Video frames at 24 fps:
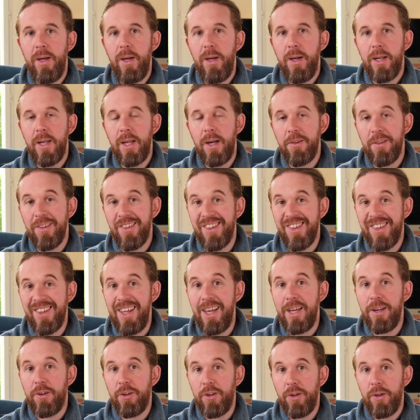Now the
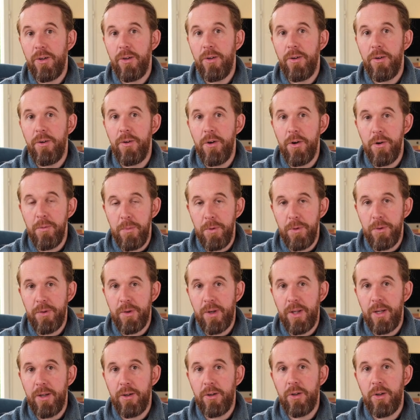stitch,
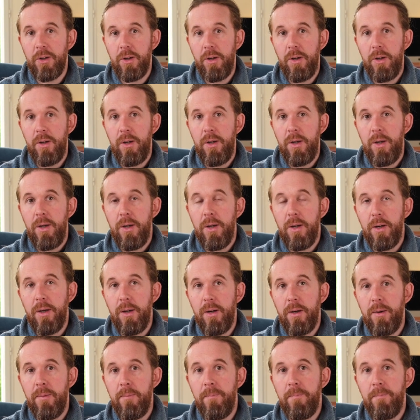Noblestitch,
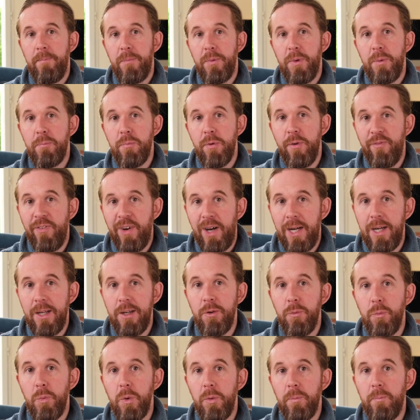the
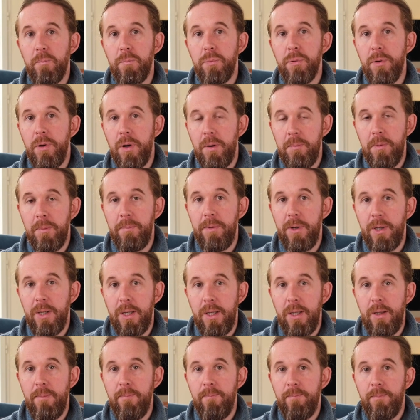provider will
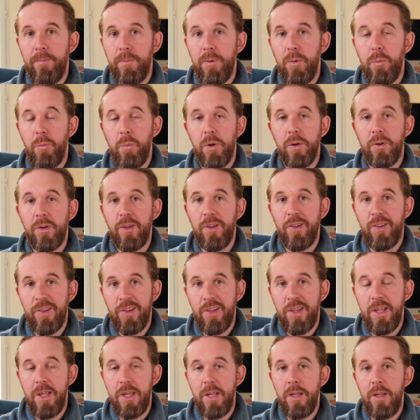probably want to
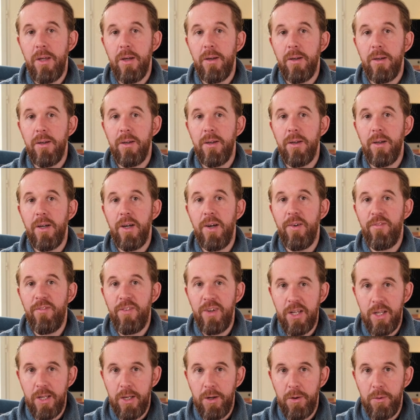see a
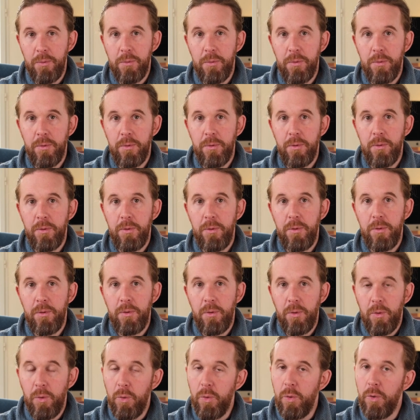video
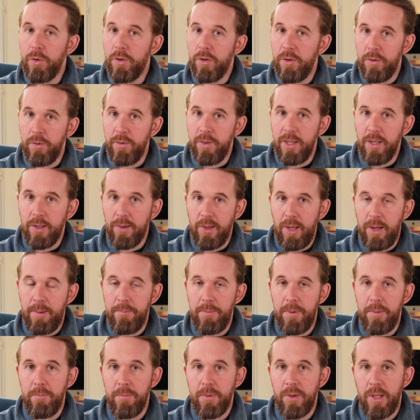or to do the exam
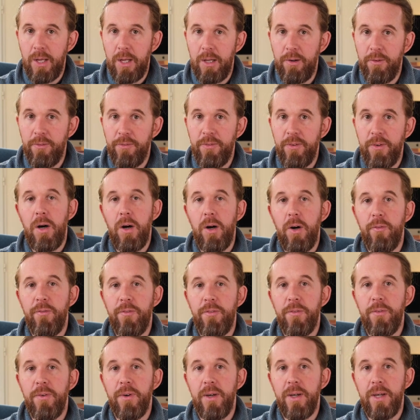themselves
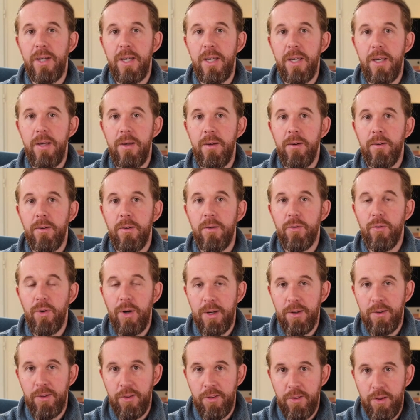of a
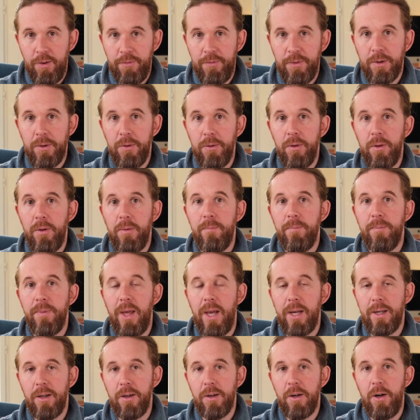transesophageal
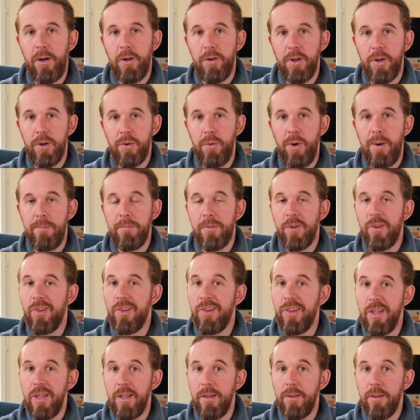echocardiogram to
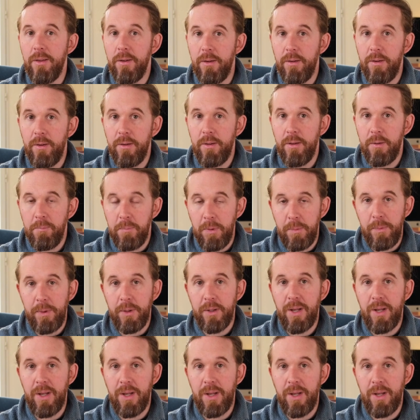see the bubble